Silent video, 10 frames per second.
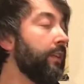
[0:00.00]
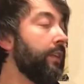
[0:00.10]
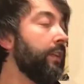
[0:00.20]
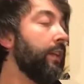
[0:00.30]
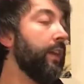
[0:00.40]

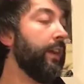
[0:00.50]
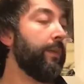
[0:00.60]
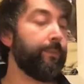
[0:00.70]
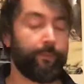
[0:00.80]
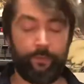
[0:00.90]

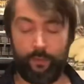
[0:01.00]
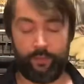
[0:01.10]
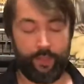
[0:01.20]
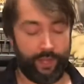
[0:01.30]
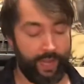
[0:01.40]
The
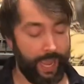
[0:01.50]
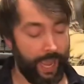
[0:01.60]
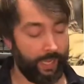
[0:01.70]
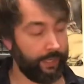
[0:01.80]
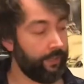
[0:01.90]

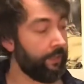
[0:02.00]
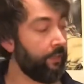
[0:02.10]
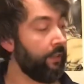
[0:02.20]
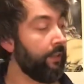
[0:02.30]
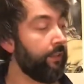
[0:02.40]
neck,
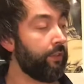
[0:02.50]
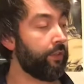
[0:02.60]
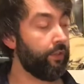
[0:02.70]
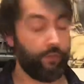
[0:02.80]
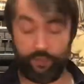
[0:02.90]
the
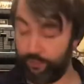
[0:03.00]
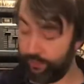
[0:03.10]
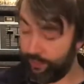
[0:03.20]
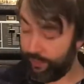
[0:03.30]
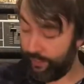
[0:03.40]
tuners,
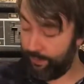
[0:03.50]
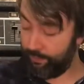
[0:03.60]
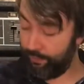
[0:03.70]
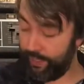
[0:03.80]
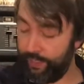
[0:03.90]
and
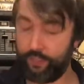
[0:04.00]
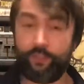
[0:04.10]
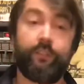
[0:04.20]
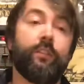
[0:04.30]
bridge